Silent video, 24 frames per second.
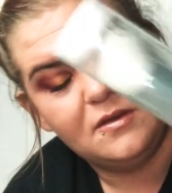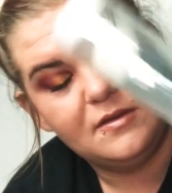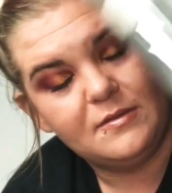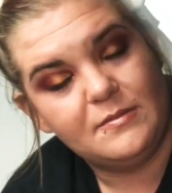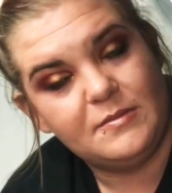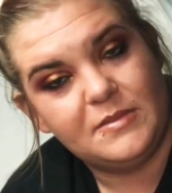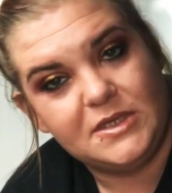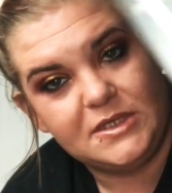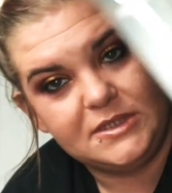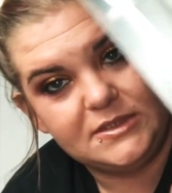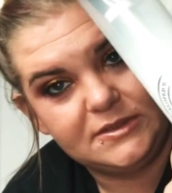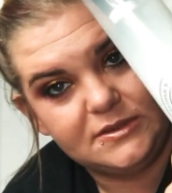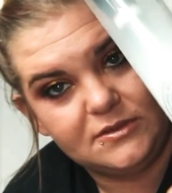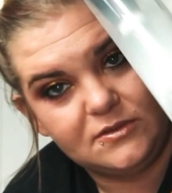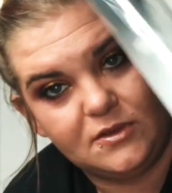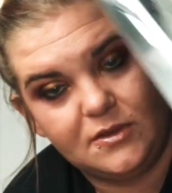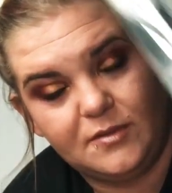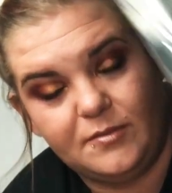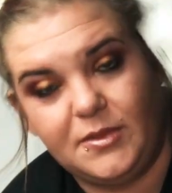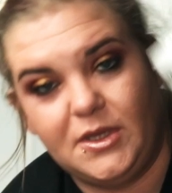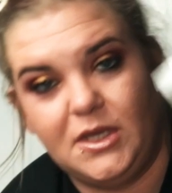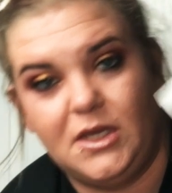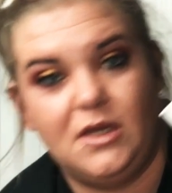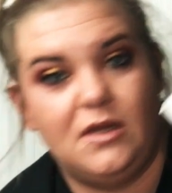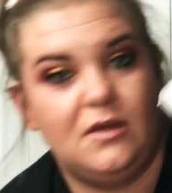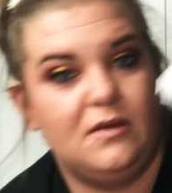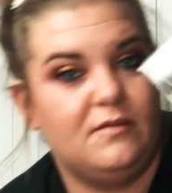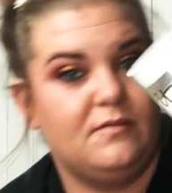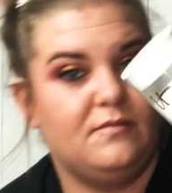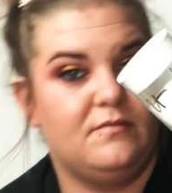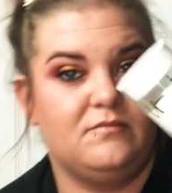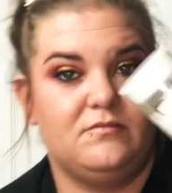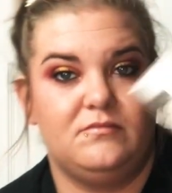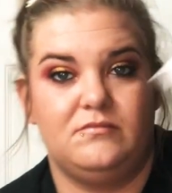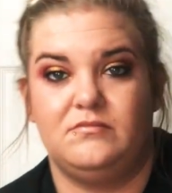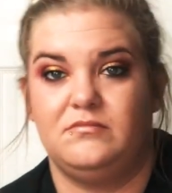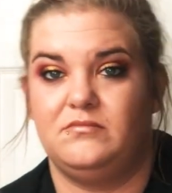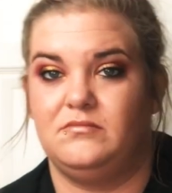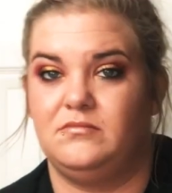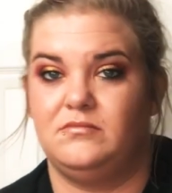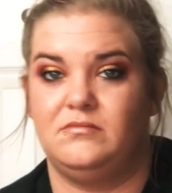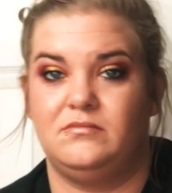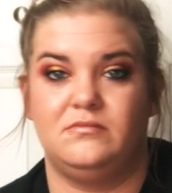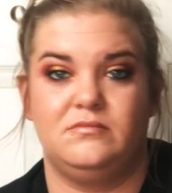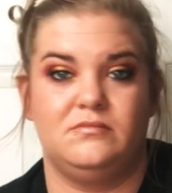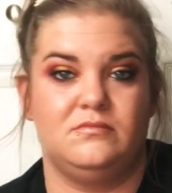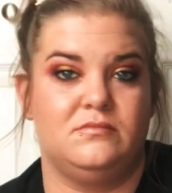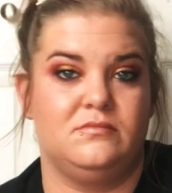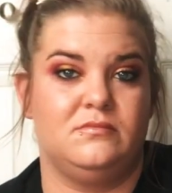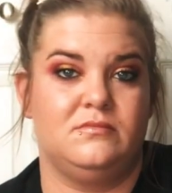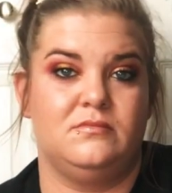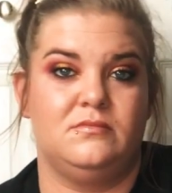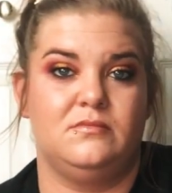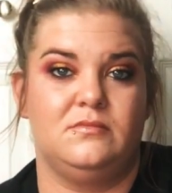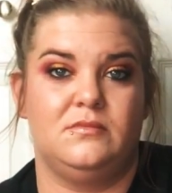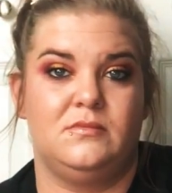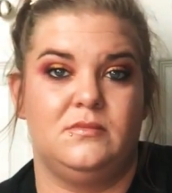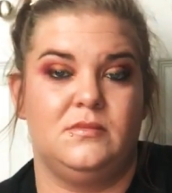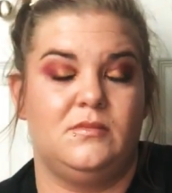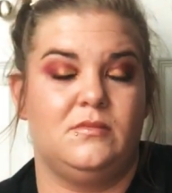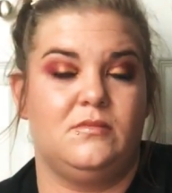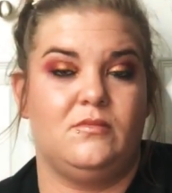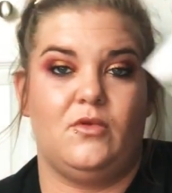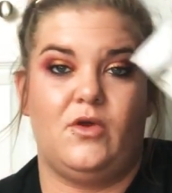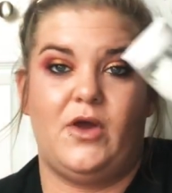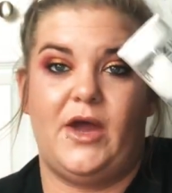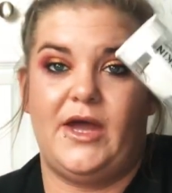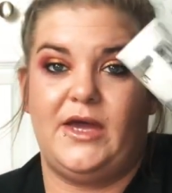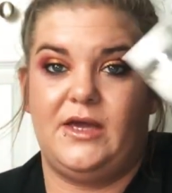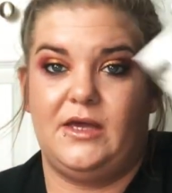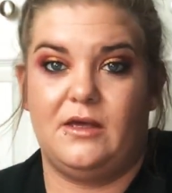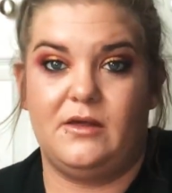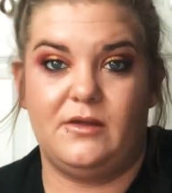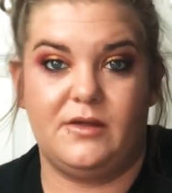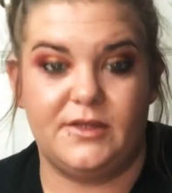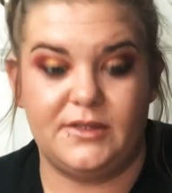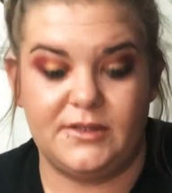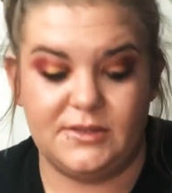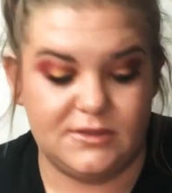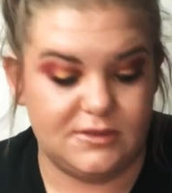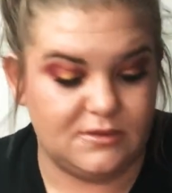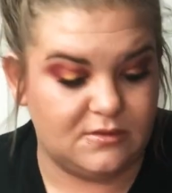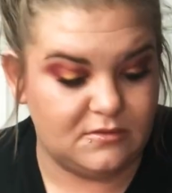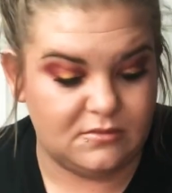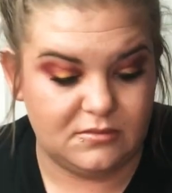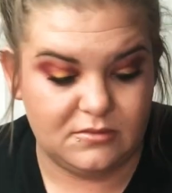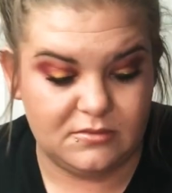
I mean, it's going to be miraculous.